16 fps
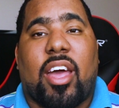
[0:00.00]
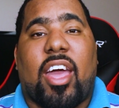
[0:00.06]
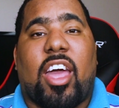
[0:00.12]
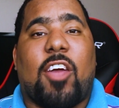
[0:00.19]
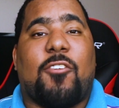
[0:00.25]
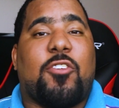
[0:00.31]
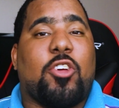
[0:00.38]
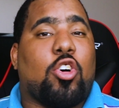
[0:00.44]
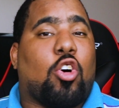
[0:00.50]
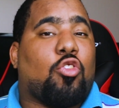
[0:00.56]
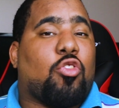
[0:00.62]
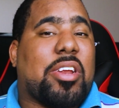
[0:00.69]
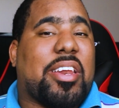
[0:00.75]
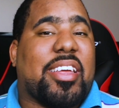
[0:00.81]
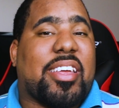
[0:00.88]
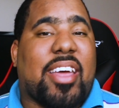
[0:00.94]
If you don't
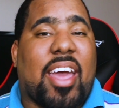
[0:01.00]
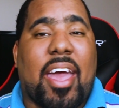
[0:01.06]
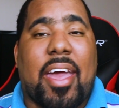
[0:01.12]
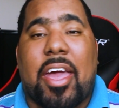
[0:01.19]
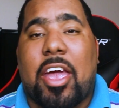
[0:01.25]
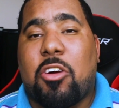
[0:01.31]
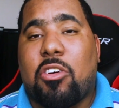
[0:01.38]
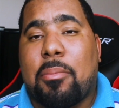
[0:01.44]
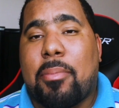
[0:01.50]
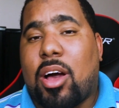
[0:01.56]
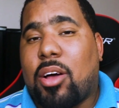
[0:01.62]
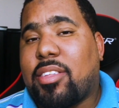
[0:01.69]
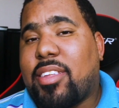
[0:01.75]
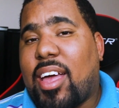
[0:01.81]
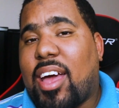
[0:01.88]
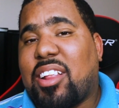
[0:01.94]
really care
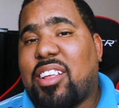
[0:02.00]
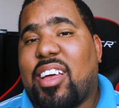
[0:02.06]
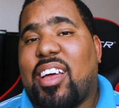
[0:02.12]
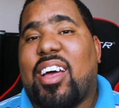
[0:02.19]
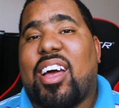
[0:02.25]
about that,